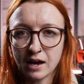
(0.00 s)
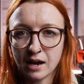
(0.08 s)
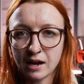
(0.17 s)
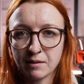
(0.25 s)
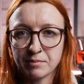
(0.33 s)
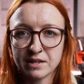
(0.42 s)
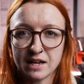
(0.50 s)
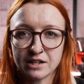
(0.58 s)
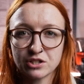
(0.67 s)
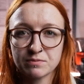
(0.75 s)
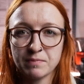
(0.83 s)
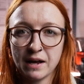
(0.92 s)
Uh, but yeah,
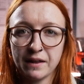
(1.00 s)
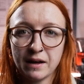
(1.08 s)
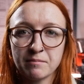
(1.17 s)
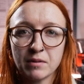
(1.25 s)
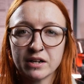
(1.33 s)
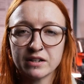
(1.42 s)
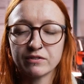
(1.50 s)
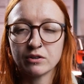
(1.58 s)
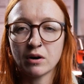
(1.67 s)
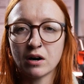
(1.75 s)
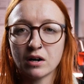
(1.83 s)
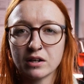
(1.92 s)
just bear that in mind if you
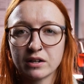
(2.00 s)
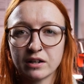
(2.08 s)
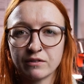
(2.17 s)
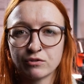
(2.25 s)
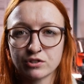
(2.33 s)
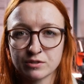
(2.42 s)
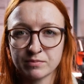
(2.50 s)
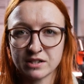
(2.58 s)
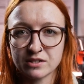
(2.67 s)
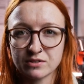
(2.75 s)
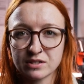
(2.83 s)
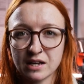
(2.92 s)
are looking for
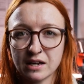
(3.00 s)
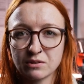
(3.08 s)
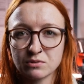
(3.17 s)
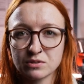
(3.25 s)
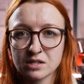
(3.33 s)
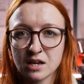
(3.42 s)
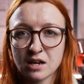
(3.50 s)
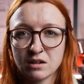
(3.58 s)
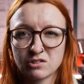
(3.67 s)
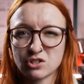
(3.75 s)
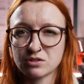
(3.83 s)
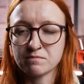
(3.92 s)
espresso scales,
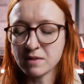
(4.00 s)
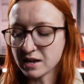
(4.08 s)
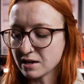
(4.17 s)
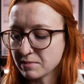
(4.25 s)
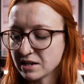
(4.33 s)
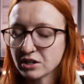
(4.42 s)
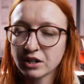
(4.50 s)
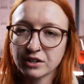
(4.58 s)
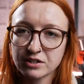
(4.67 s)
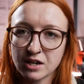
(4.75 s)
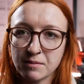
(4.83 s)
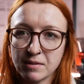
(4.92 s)
just maybe look
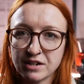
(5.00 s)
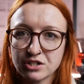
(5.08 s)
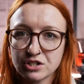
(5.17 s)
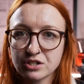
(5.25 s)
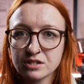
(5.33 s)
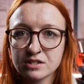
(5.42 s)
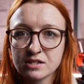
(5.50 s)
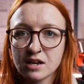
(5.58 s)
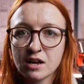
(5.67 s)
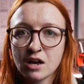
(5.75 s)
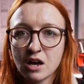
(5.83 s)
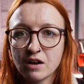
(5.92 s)
at the dimensions
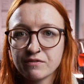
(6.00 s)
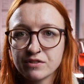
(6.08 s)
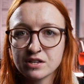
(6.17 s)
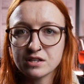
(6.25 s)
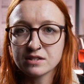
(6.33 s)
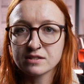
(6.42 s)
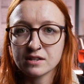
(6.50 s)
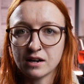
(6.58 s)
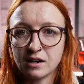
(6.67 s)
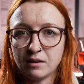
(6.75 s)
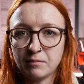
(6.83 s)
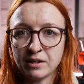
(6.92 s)
of these
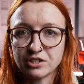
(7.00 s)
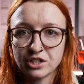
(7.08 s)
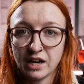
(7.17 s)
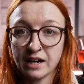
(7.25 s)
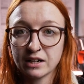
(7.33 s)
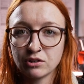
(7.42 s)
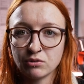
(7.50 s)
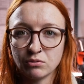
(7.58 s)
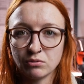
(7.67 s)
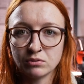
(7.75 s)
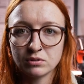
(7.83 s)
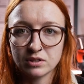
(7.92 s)
um, and check
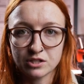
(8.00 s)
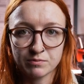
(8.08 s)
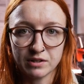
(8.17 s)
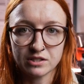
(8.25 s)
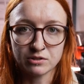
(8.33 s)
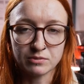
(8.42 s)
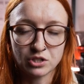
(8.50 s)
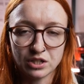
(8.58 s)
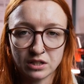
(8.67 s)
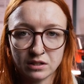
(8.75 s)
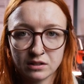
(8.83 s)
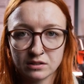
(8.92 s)
your espresso
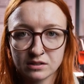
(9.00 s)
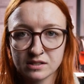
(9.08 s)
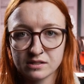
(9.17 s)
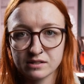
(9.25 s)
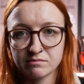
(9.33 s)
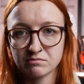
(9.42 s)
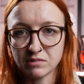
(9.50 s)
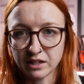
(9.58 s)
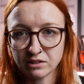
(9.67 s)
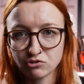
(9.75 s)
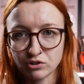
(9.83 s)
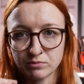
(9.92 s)
machine,
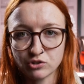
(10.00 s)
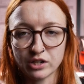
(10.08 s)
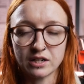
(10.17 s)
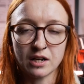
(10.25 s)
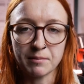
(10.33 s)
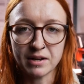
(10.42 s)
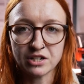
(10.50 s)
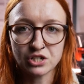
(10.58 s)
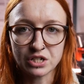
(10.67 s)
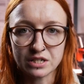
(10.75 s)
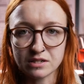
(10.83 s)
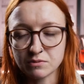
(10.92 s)
like drip tray
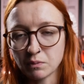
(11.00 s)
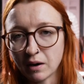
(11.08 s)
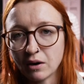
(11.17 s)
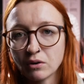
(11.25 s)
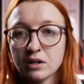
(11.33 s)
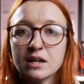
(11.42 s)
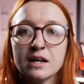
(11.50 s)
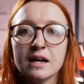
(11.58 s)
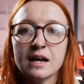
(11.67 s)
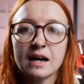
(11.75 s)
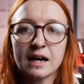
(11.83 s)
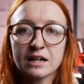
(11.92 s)
dimensions as well.
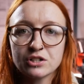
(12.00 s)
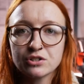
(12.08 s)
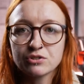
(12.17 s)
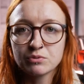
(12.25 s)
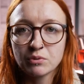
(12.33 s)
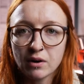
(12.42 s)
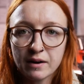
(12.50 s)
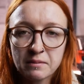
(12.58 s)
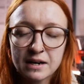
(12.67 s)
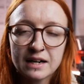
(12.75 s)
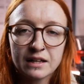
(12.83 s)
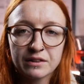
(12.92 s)
As usual, I
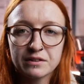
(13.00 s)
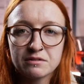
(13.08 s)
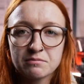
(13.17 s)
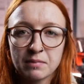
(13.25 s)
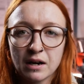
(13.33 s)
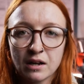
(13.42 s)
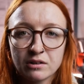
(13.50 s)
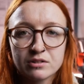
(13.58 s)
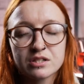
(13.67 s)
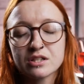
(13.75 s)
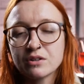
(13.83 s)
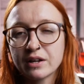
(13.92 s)
will link these below
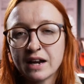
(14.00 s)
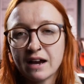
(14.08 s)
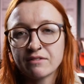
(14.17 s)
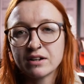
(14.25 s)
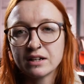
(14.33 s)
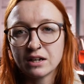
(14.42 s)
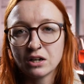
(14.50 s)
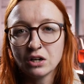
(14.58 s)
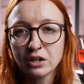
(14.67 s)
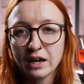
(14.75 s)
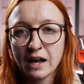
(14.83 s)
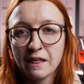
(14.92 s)
so that you can have a little
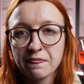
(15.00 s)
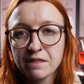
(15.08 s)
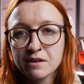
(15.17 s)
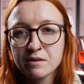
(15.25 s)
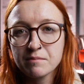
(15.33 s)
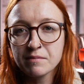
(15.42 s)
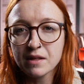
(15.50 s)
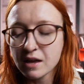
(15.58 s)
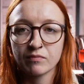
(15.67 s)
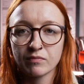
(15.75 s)
look at them.